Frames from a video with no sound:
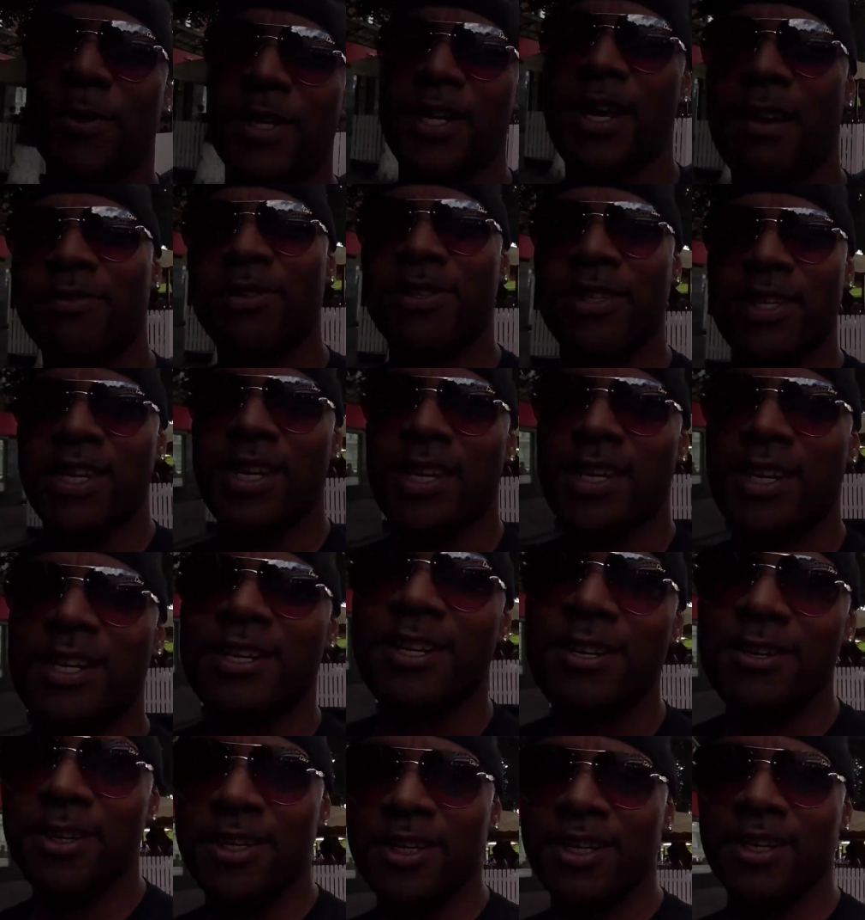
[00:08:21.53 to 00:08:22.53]
and what I've seen
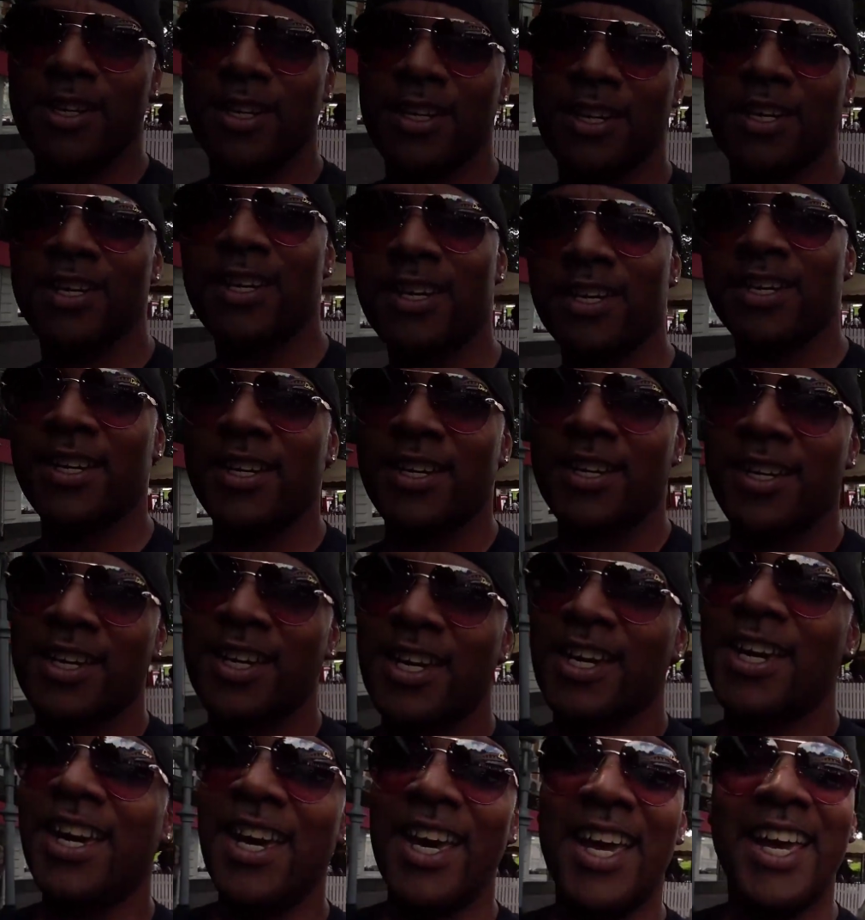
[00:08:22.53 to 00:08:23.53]
here, and
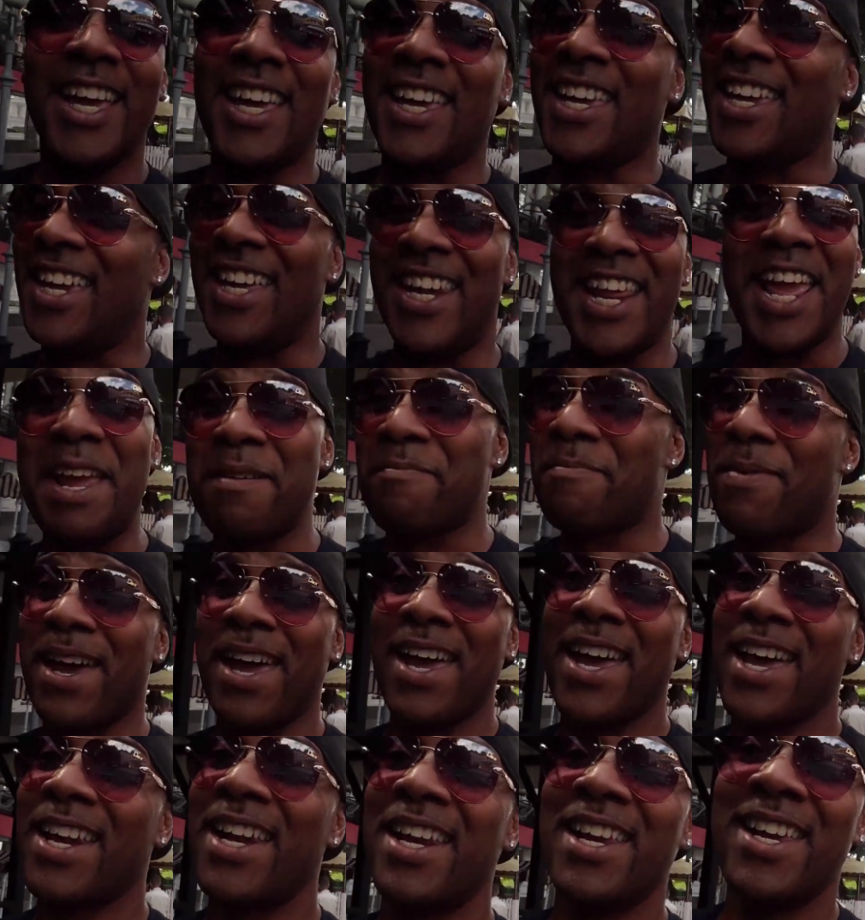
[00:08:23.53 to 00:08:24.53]
it ain't
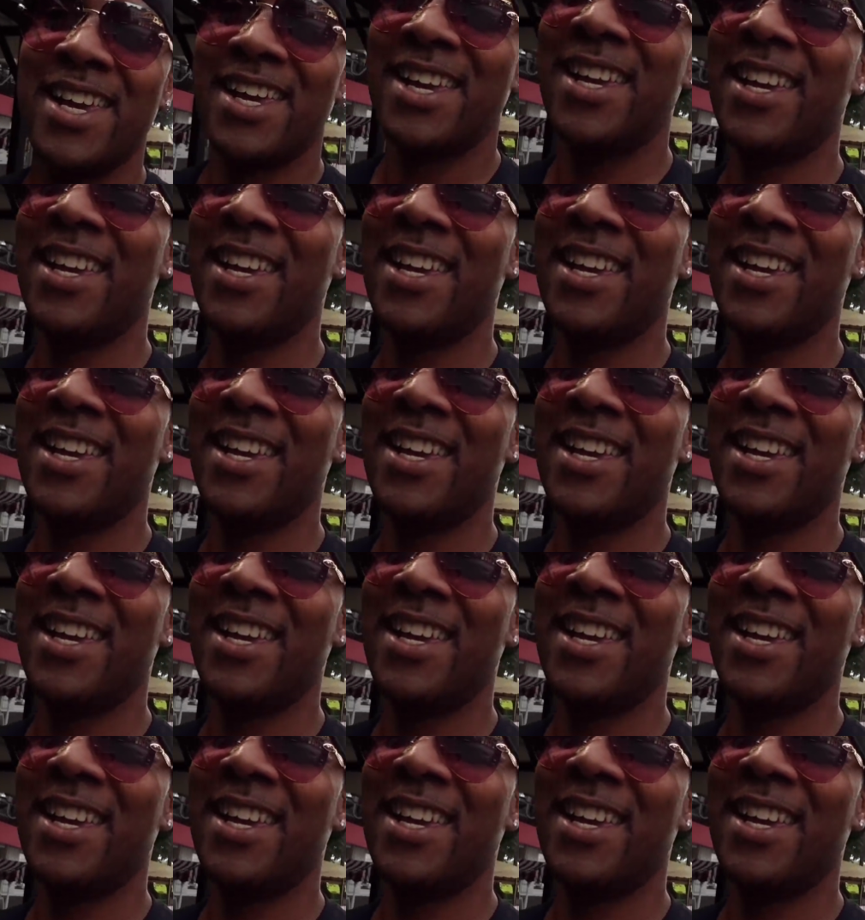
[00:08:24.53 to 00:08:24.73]
bad.